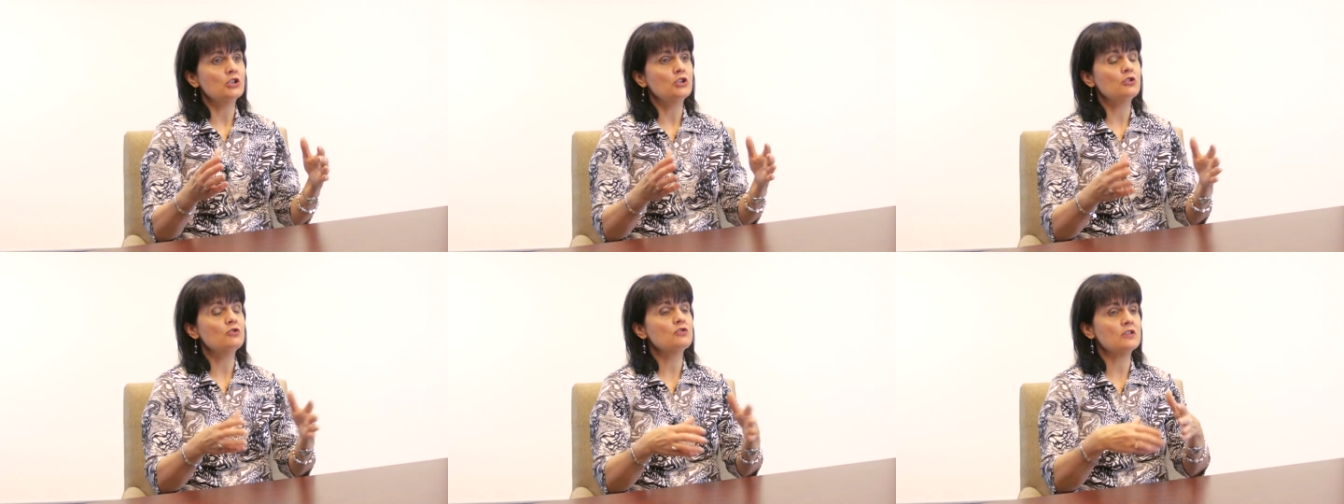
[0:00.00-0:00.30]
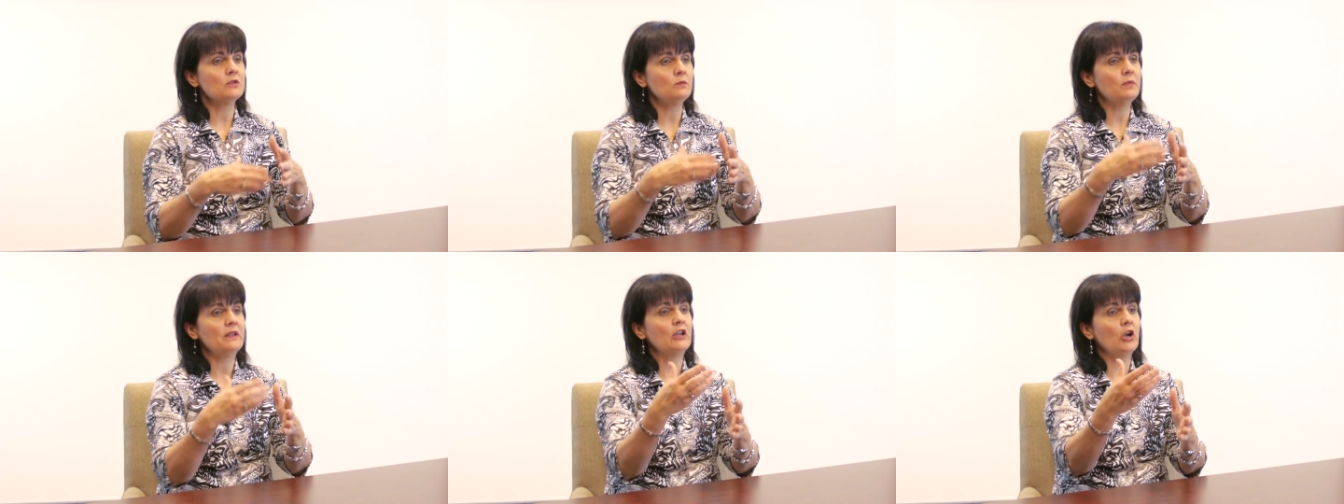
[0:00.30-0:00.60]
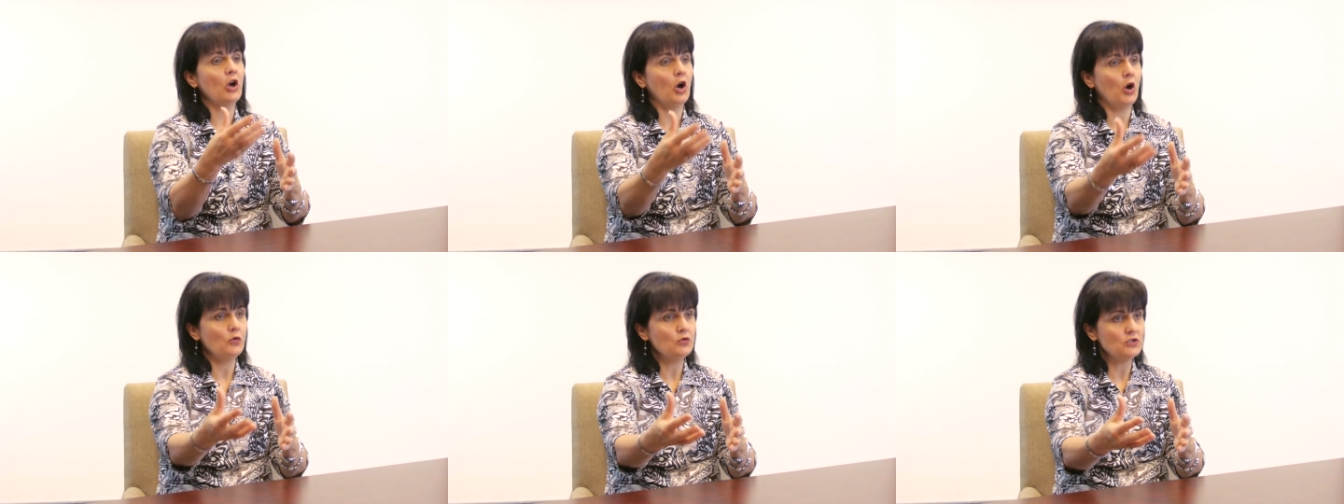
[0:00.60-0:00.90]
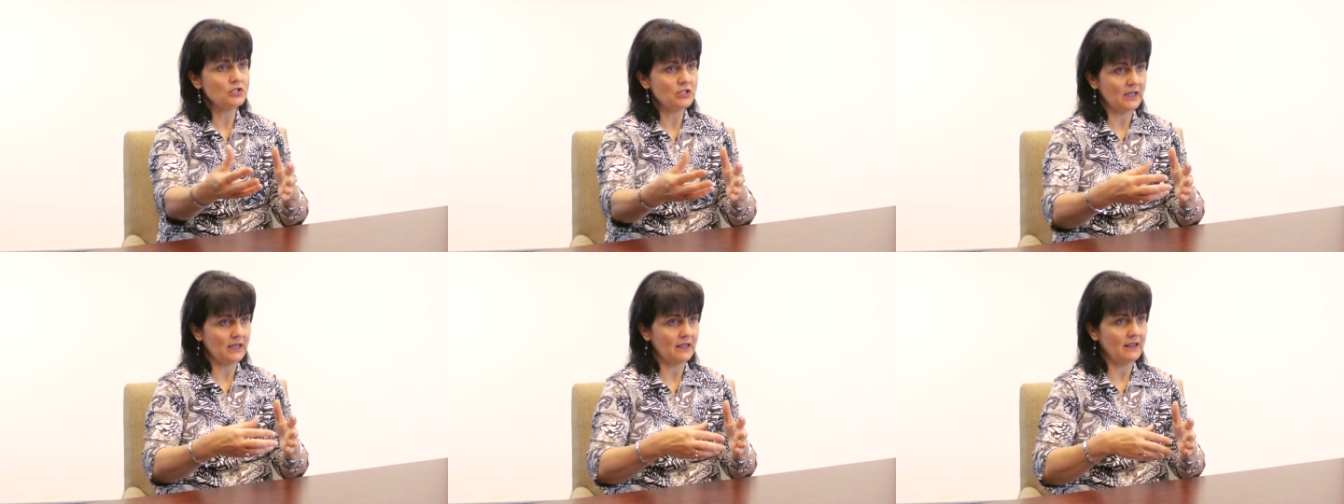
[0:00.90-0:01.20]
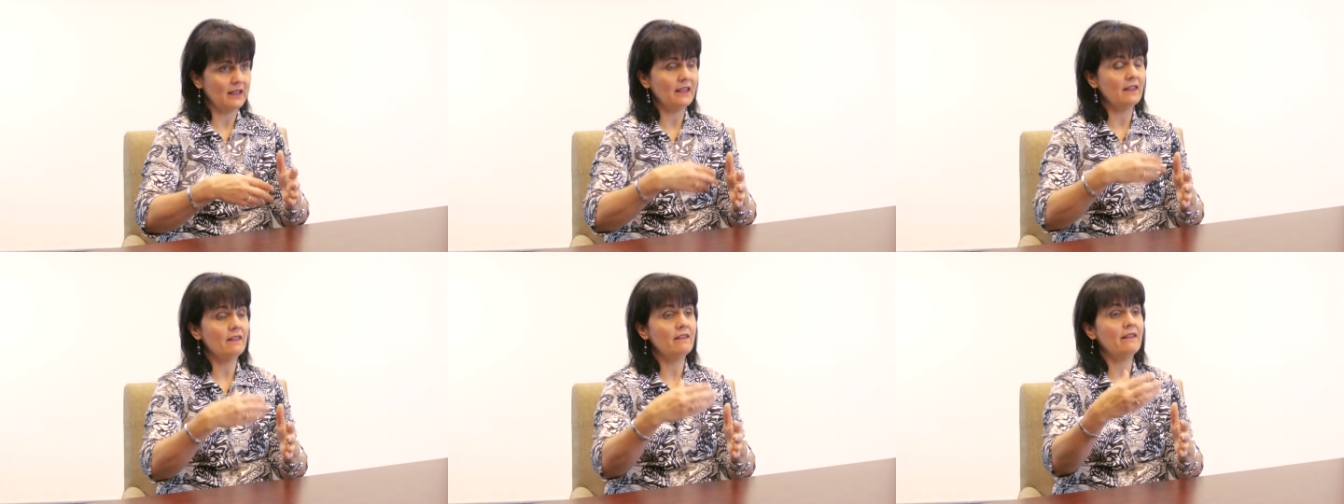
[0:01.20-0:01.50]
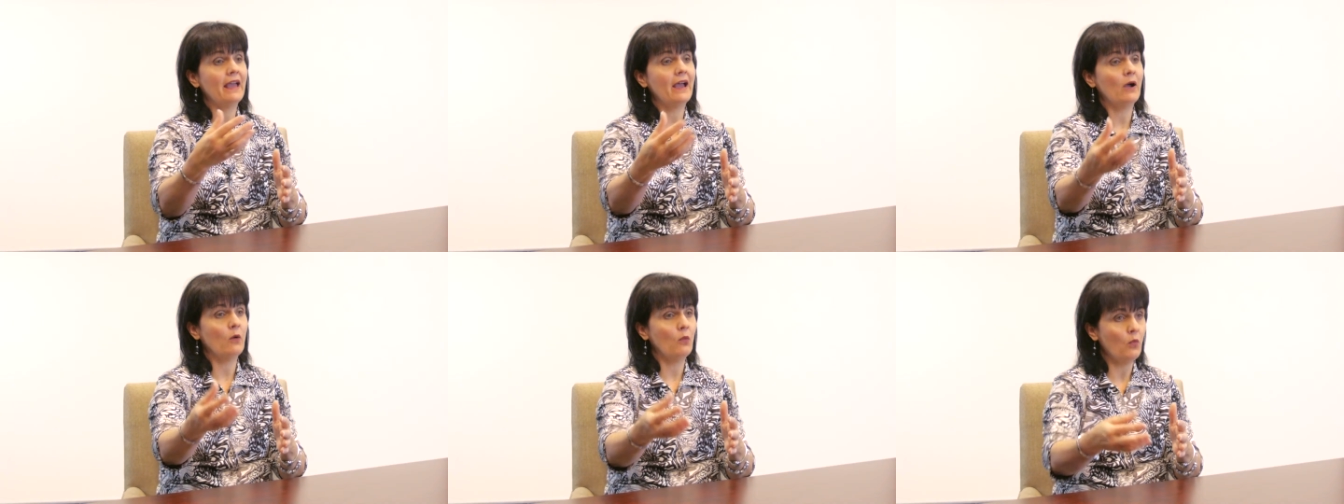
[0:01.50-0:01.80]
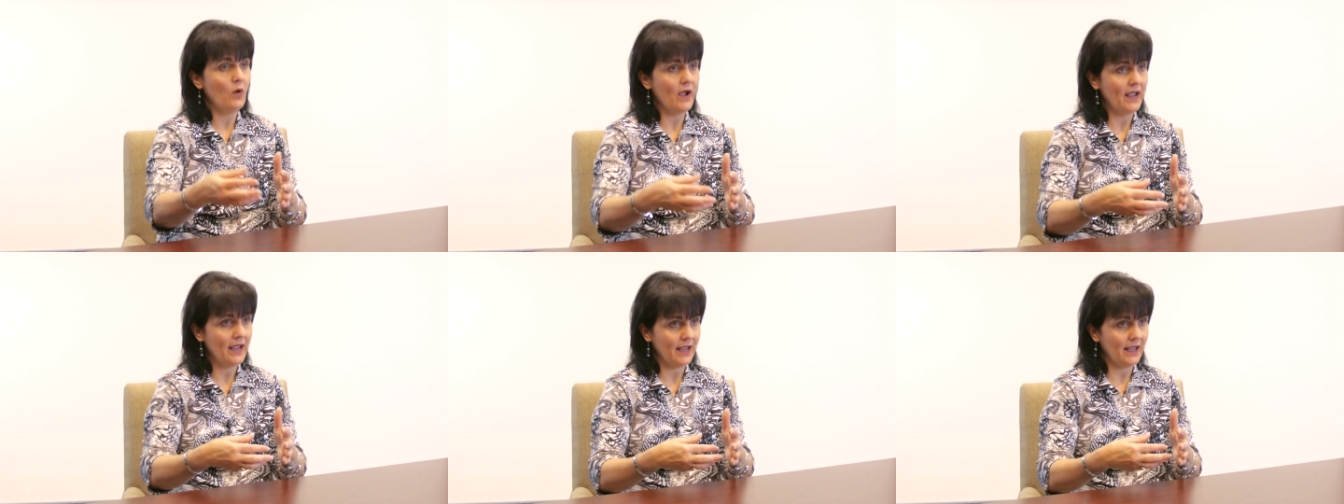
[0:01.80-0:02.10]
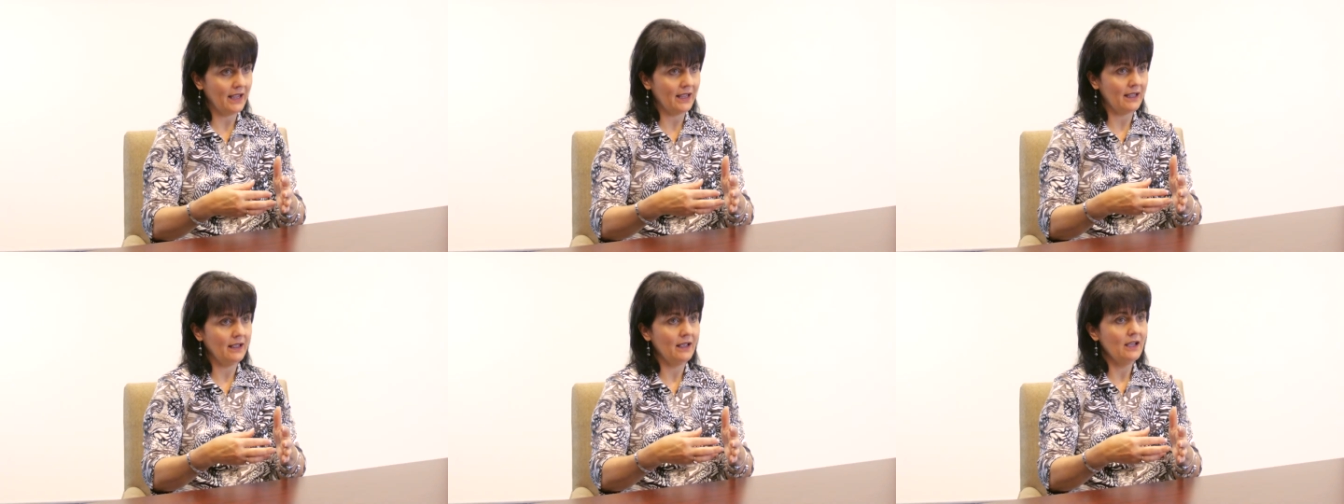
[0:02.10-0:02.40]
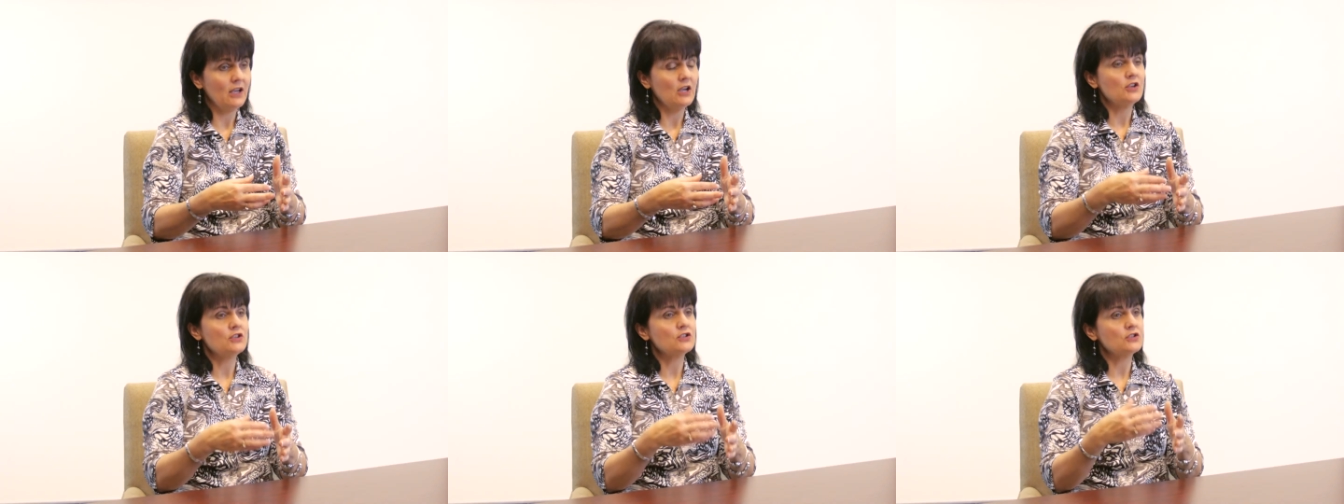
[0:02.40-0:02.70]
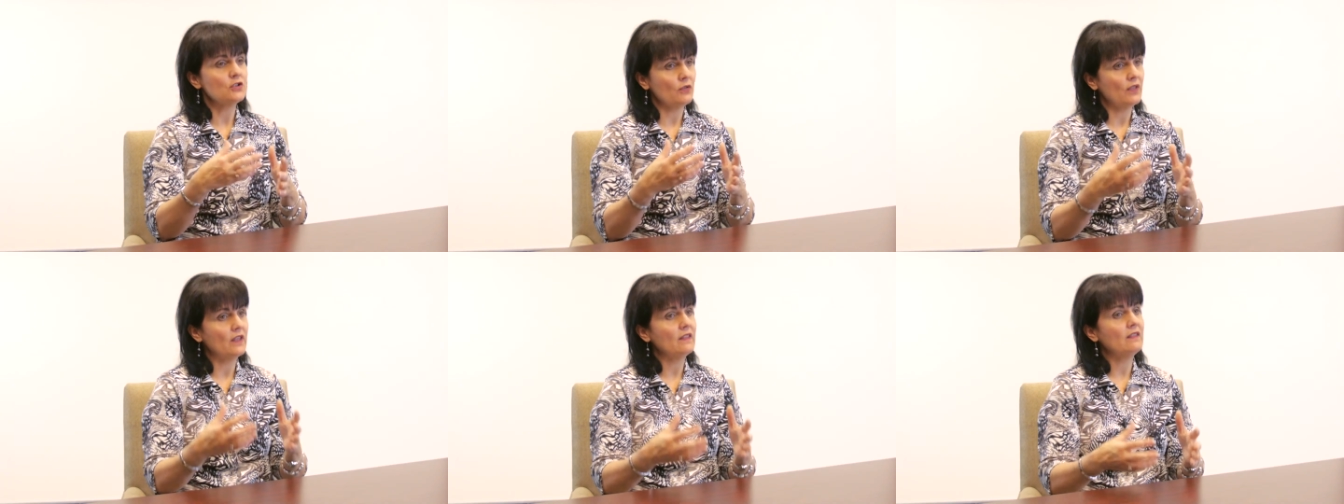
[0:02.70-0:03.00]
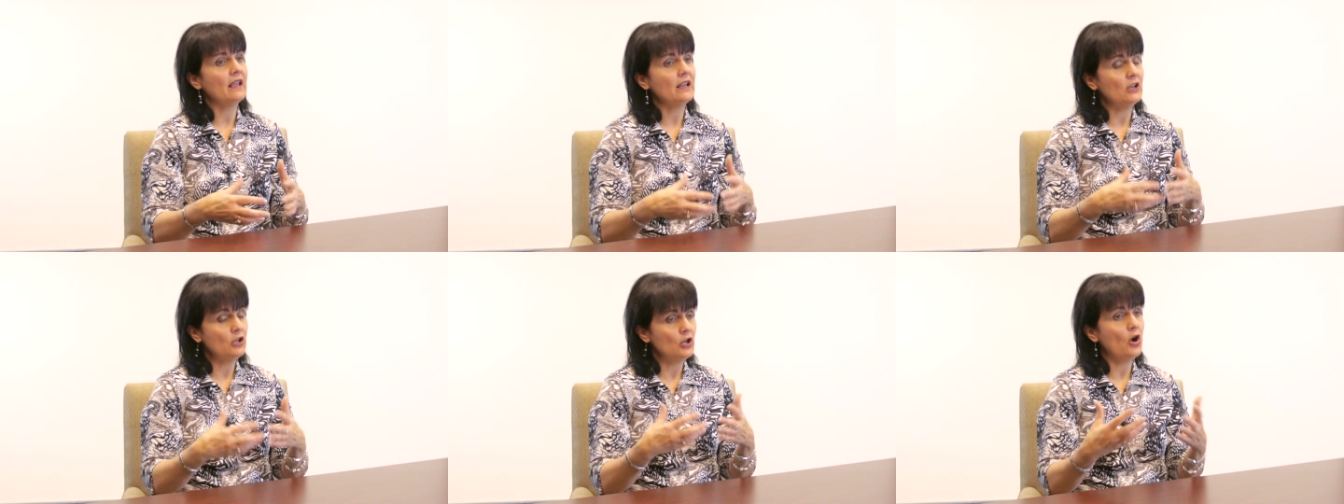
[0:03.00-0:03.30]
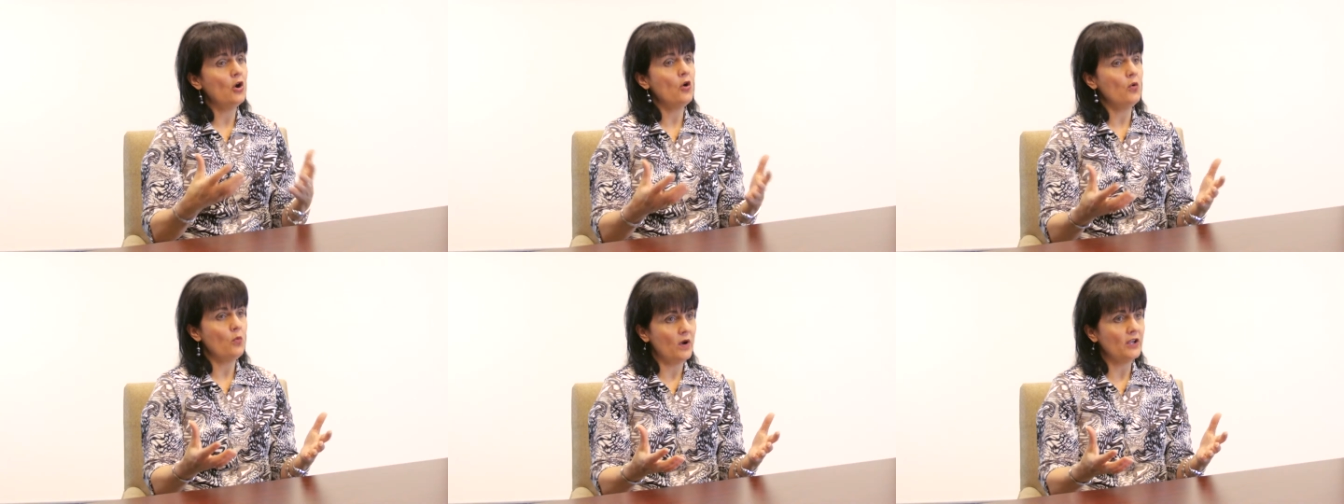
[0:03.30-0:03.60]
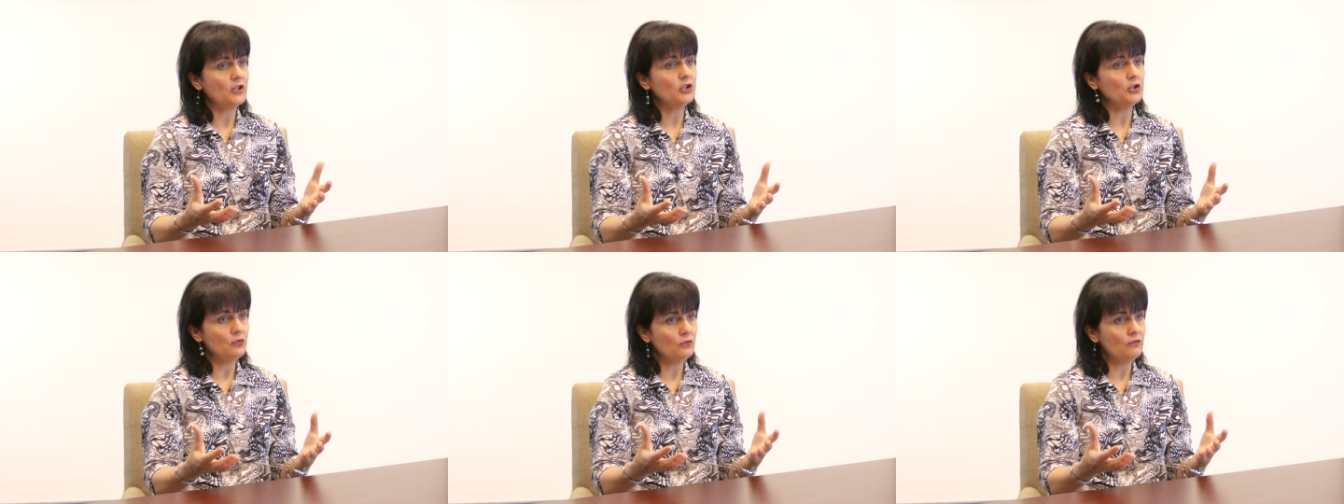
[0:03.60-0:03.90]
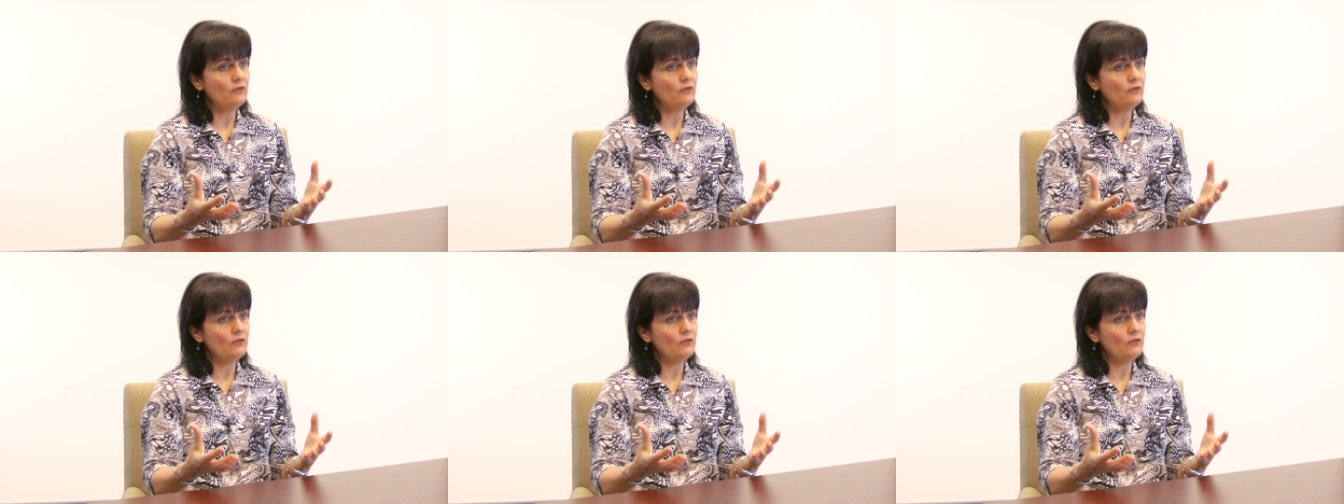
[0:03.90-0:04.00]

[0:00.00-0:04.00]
you should be coaching in that way so that they know what you